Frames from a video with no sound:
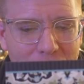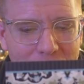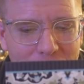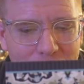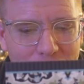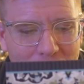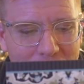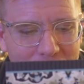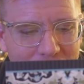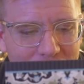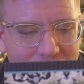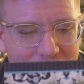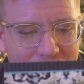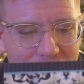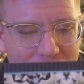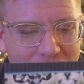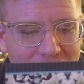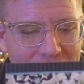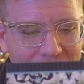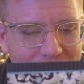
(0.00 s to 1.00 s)
binge watching your
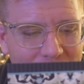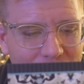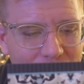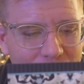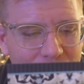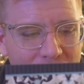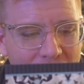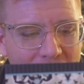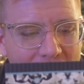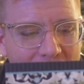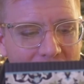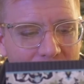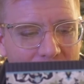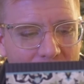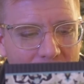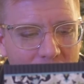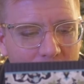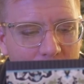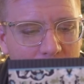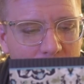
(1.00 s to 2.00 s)
channel.
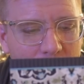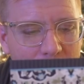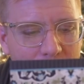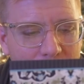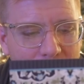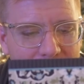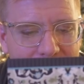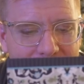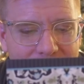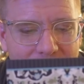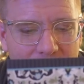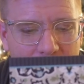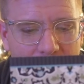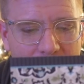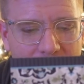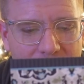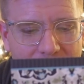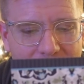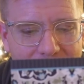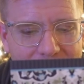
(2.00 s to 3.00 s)
Thank you for being such a
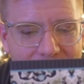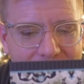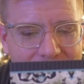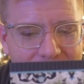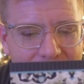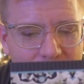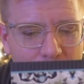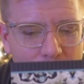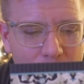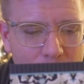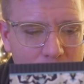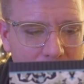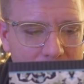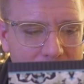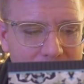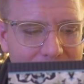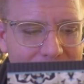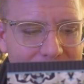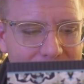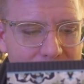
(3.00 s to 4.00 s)
light in this
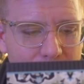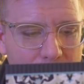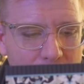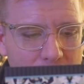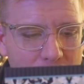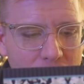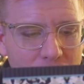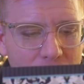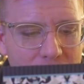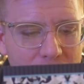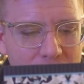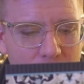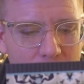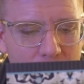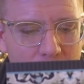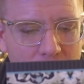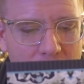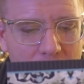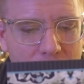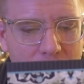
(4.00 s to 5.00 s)
community, especially when this
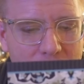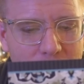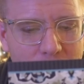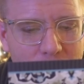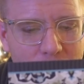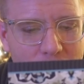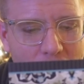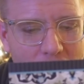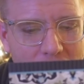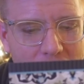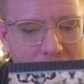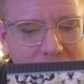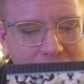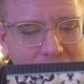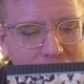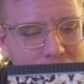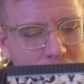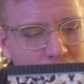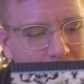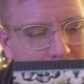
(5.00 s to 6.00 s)
world can be so dark.
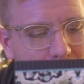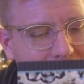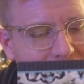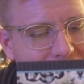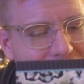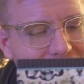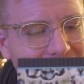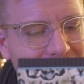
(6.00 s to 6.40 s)
Keep doing amazing